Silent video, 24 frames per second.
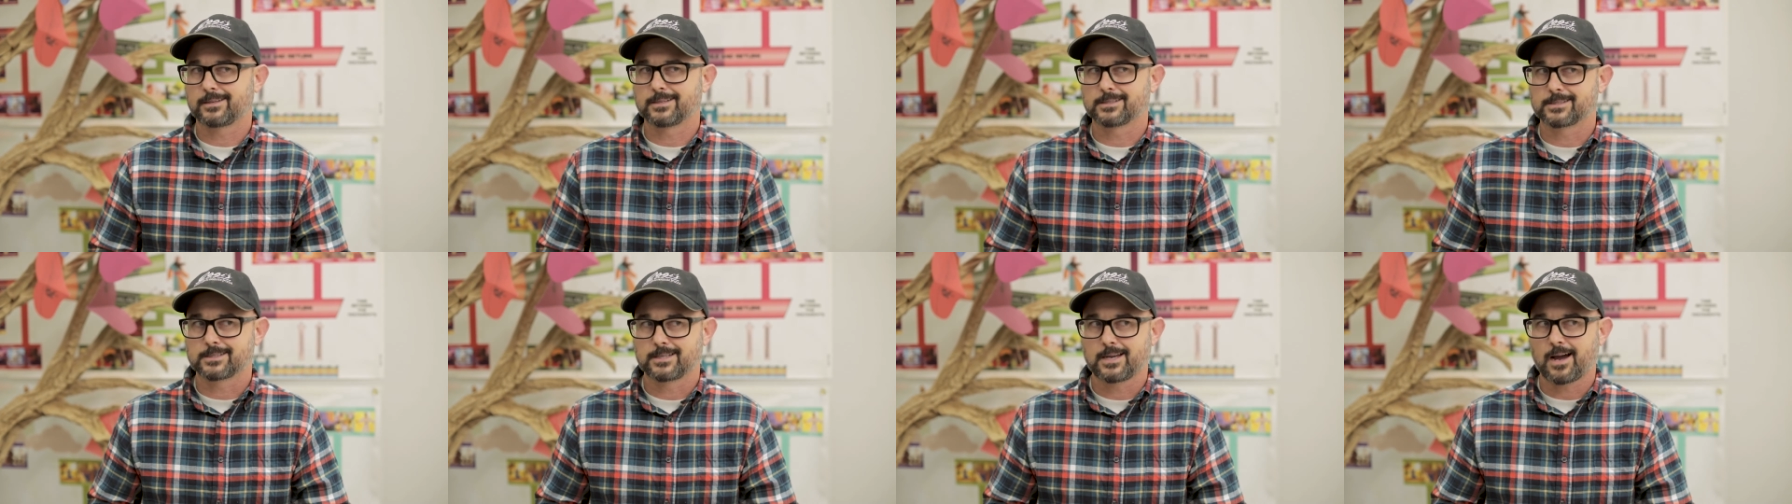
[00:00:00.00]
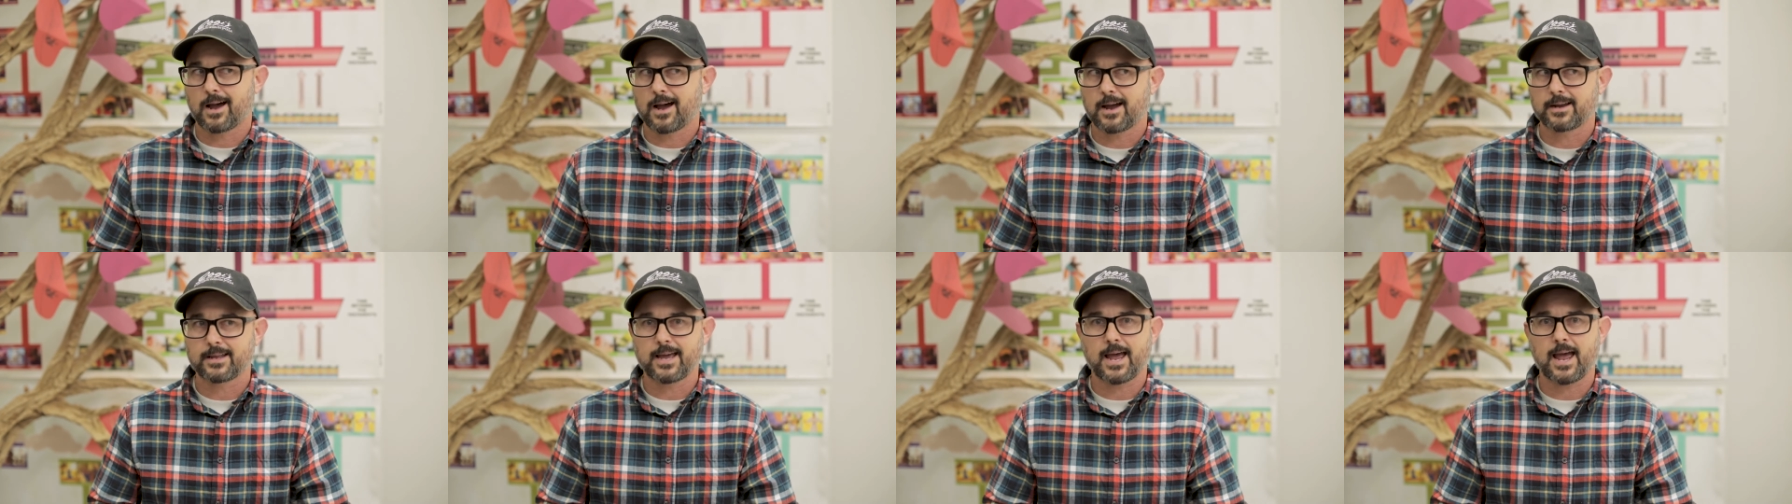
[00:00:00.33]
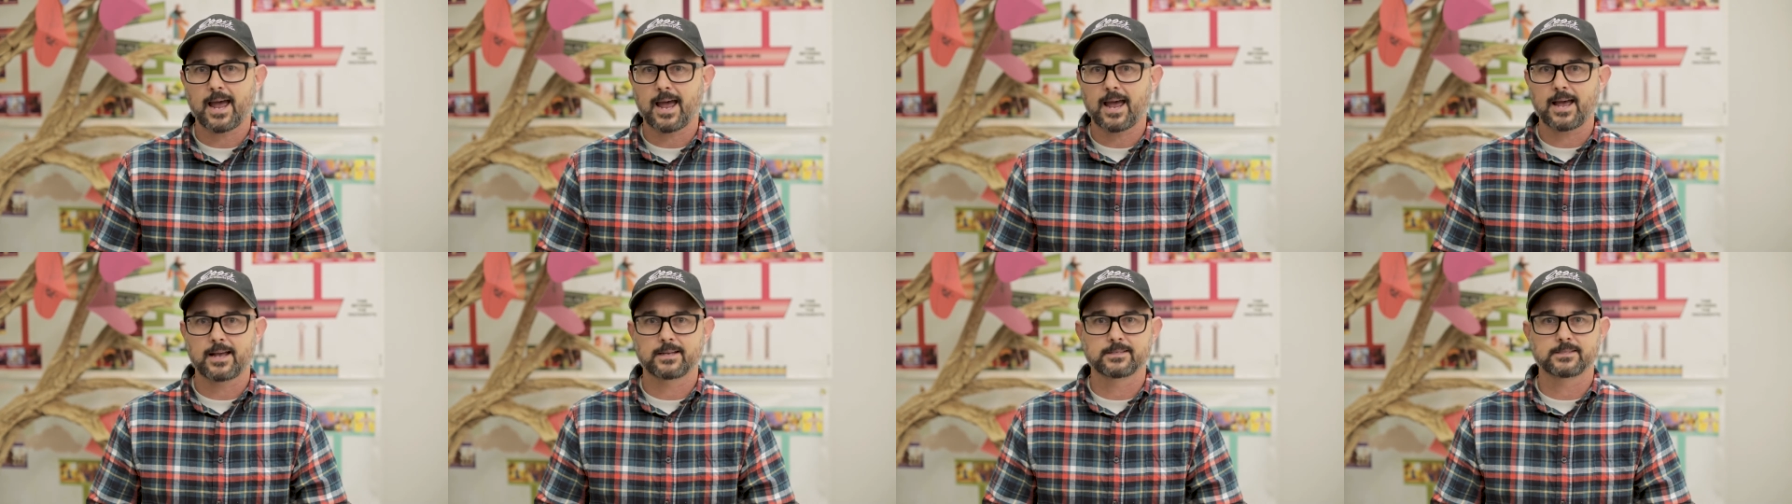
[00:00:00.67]
Because God
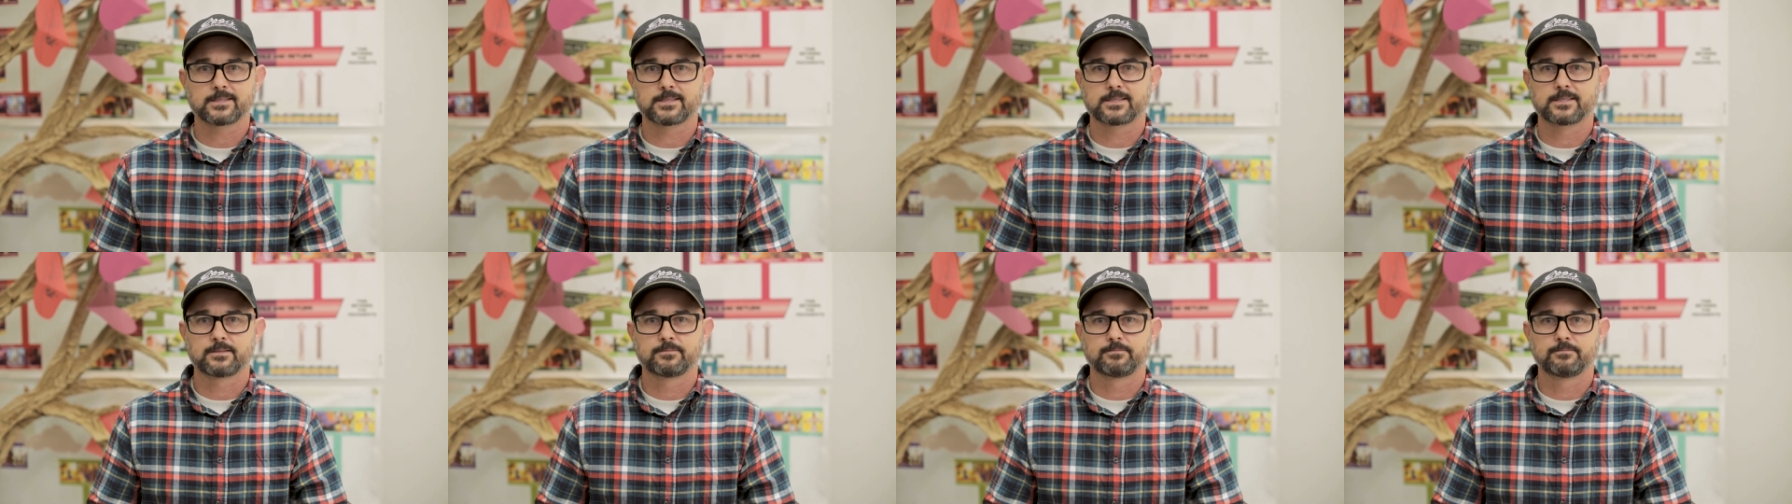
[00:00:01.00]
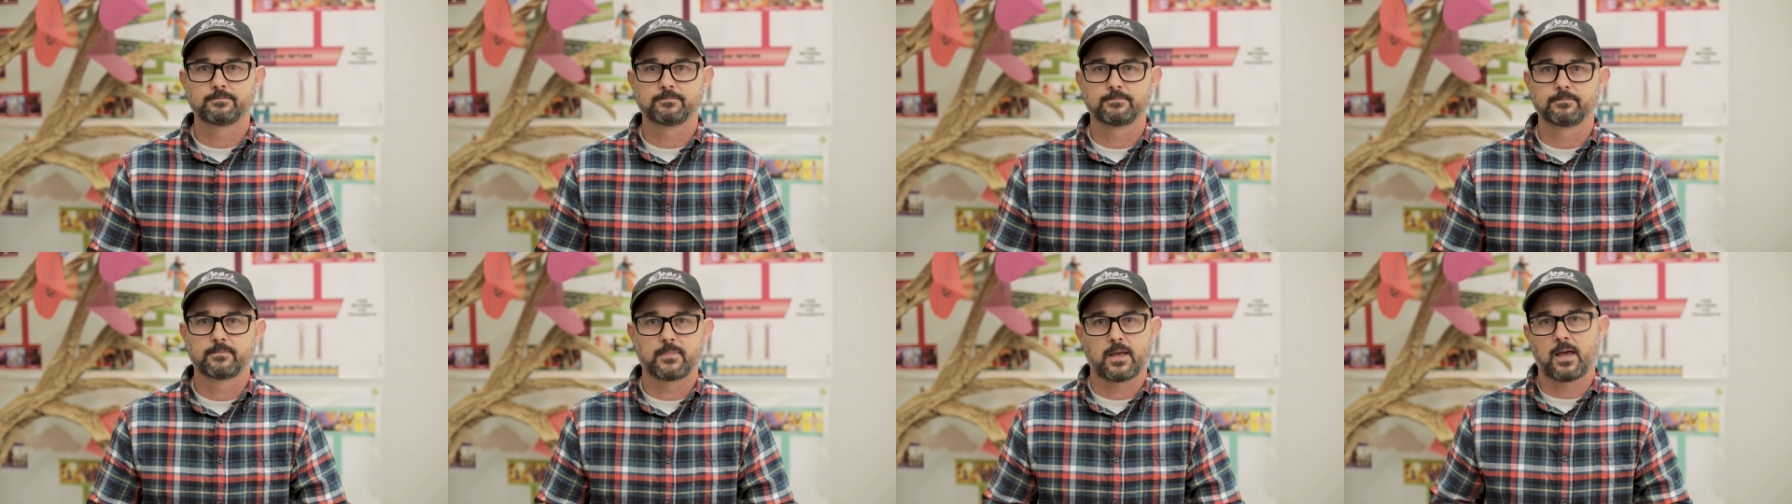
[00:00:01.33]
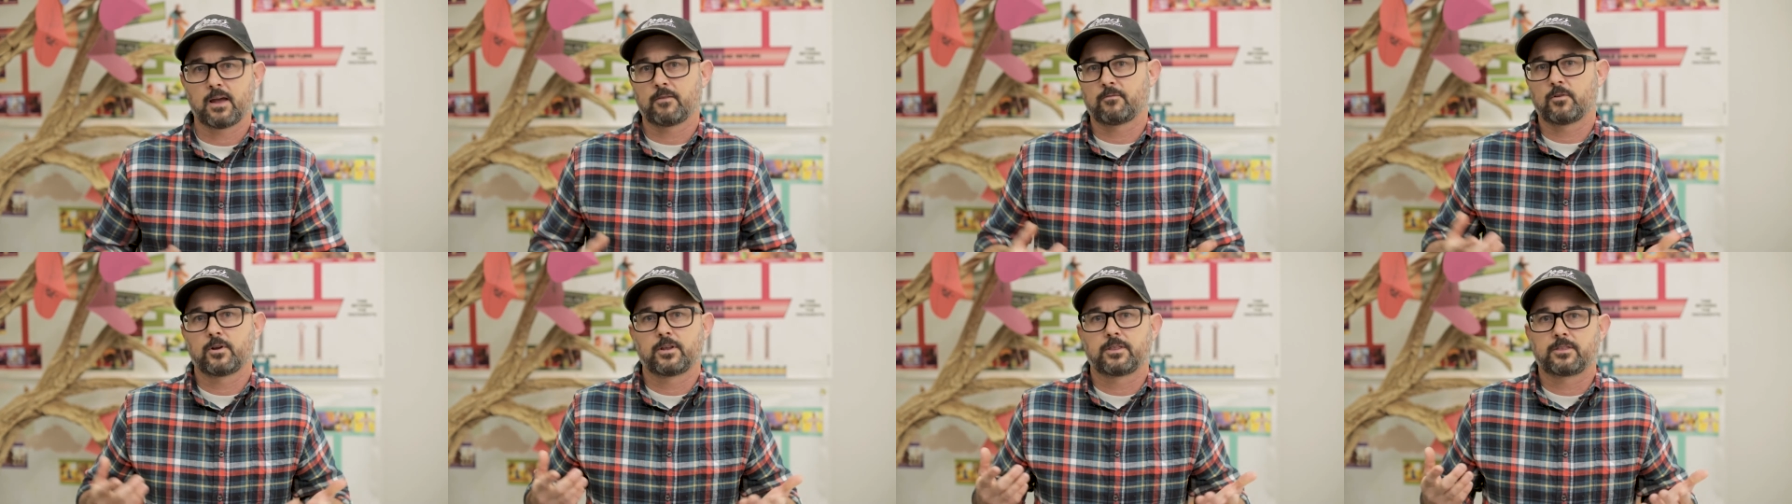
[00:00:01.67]
has
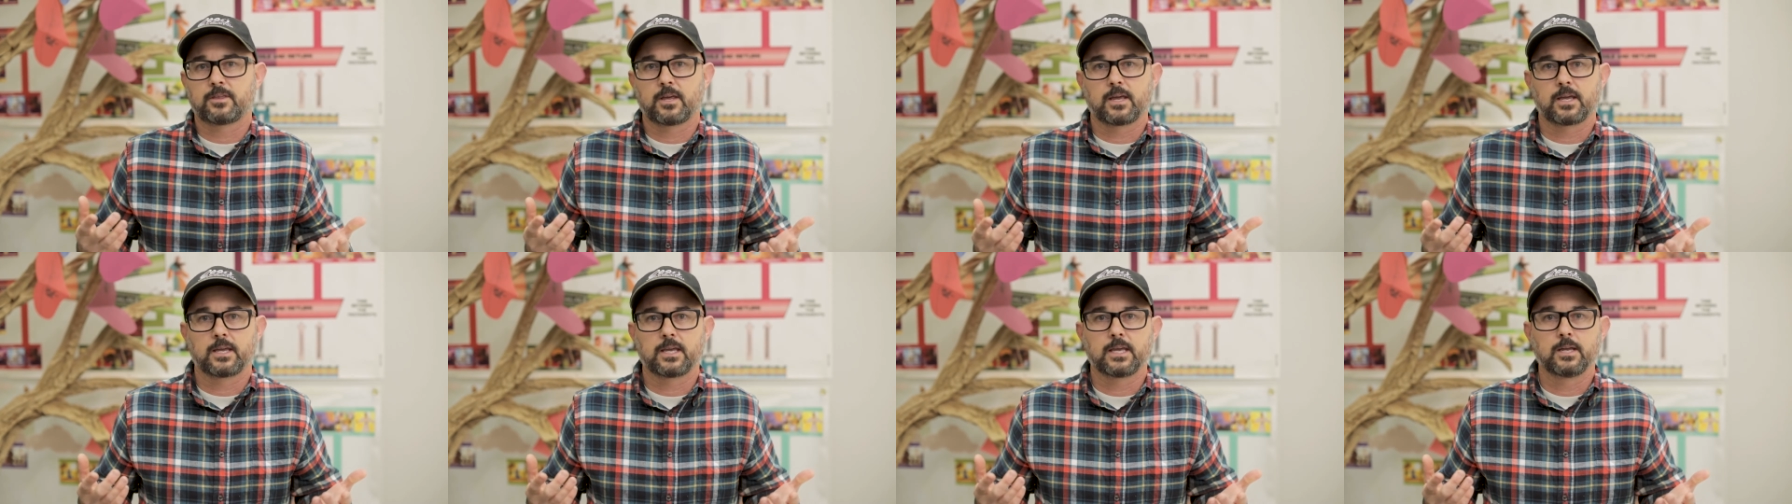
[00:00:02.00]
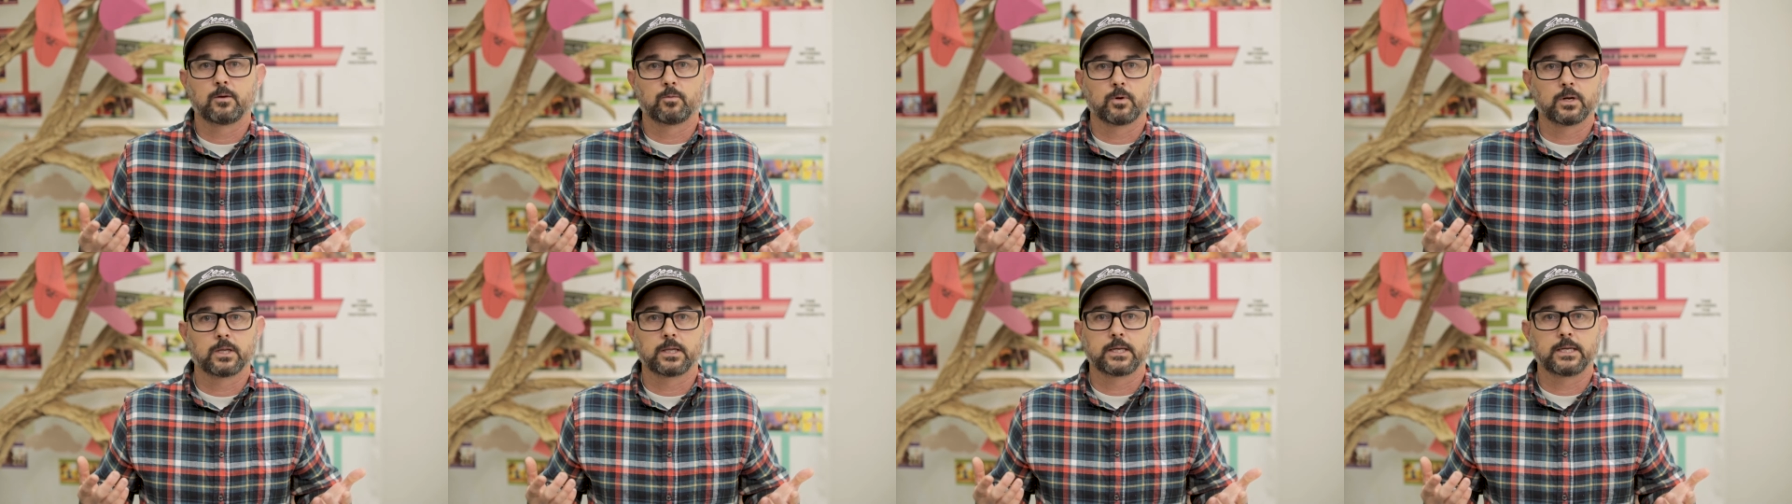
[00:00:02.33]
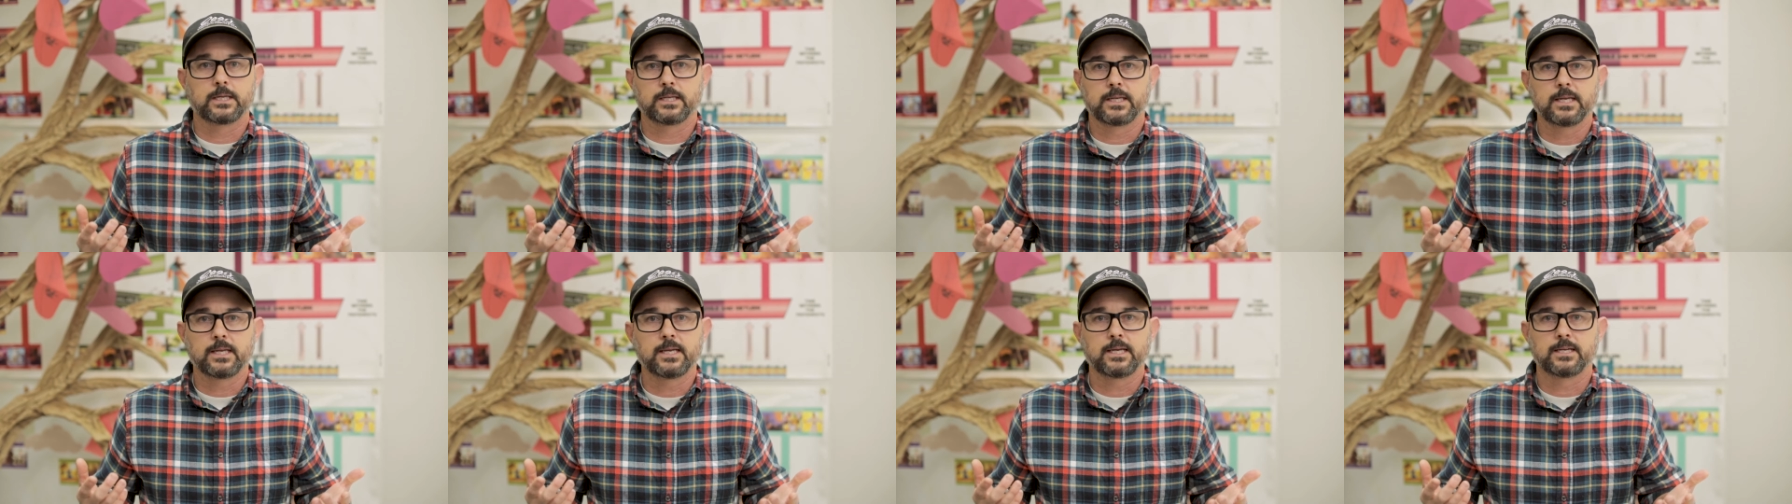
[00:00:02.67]
everything he really
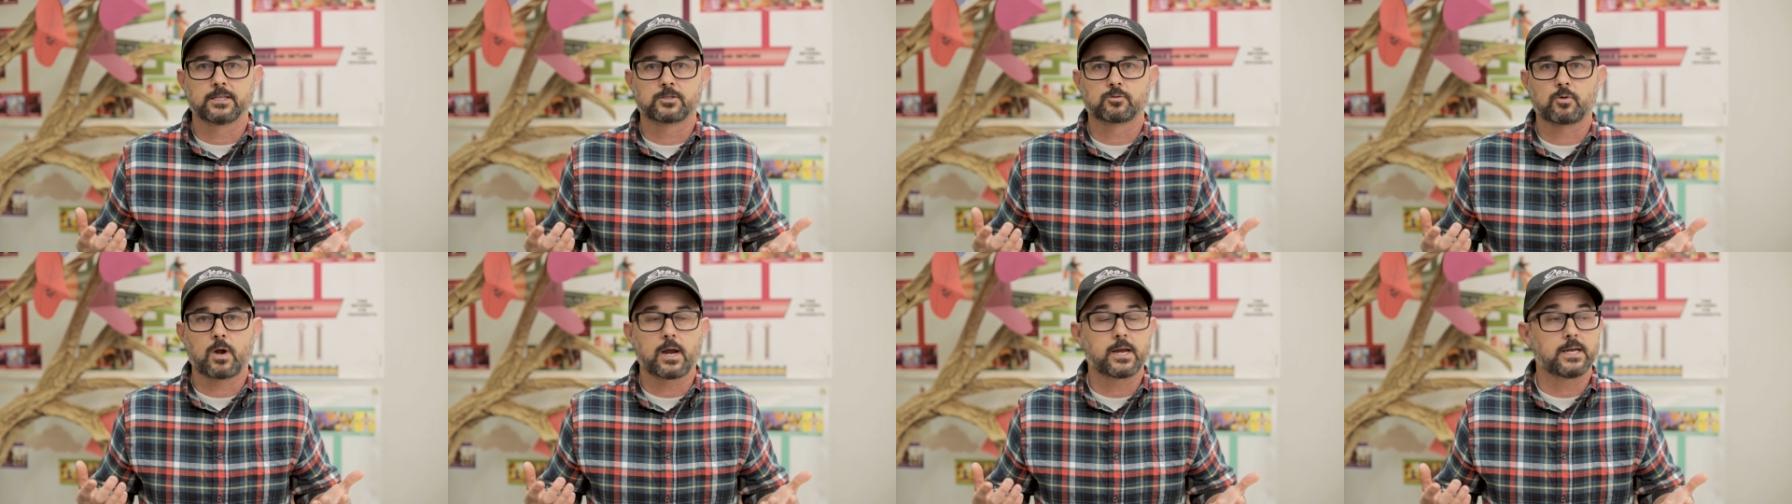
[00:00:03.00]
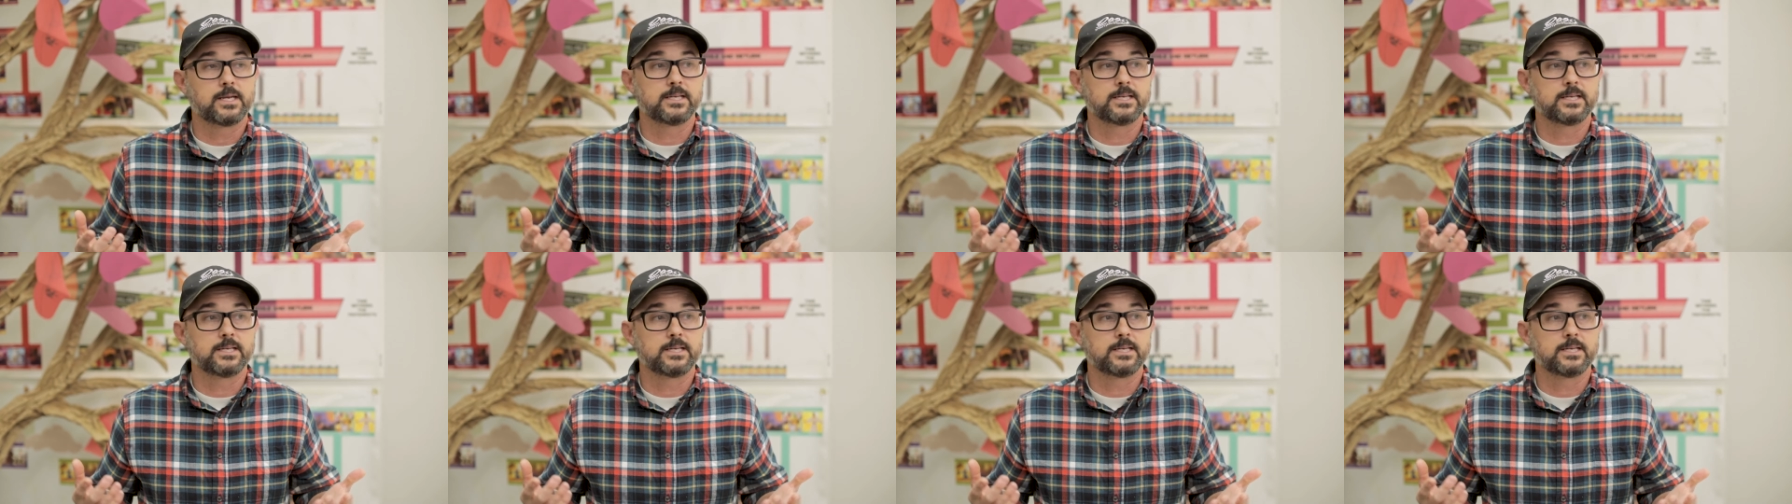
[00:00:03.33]
needs, right?